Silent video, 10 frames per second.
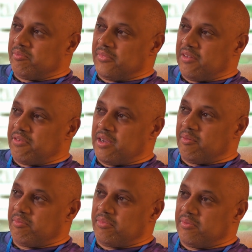They
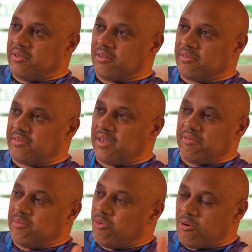found
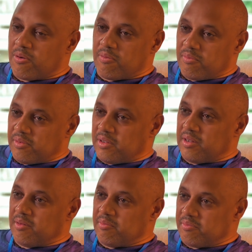70 more
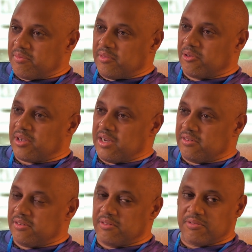
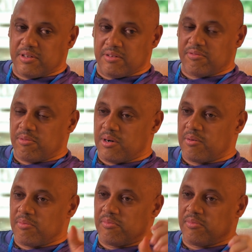locations of
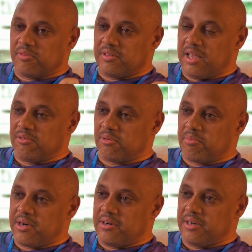where slaves were
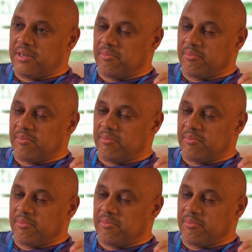buried.